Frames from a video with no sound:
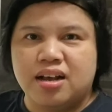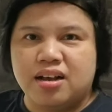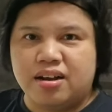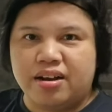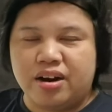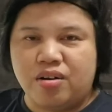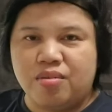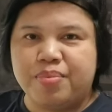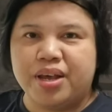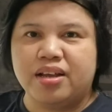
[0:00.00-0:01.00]
are
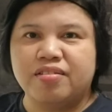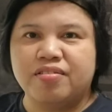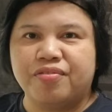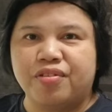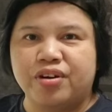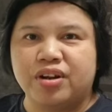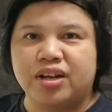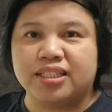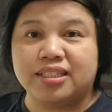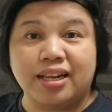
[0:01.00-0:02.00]
open for
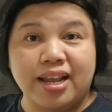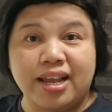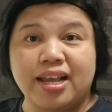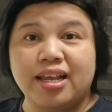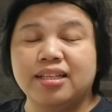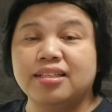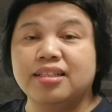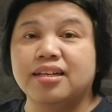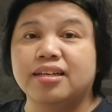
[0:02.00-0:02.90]
the trade,